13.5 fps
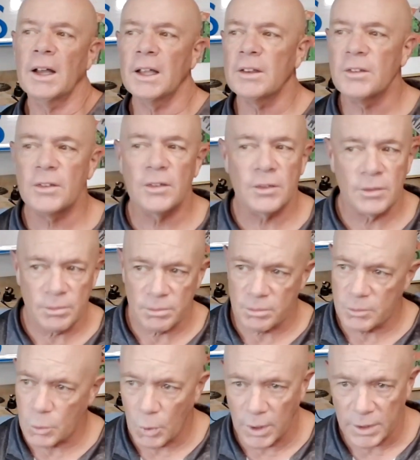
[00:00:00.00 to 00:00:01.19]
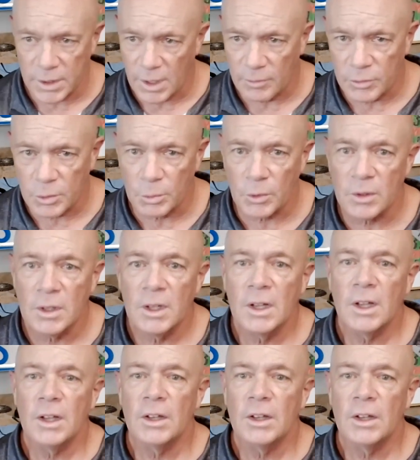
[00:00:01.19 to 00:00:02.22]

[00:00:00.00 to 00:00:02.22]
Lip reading: It's quite comfortable.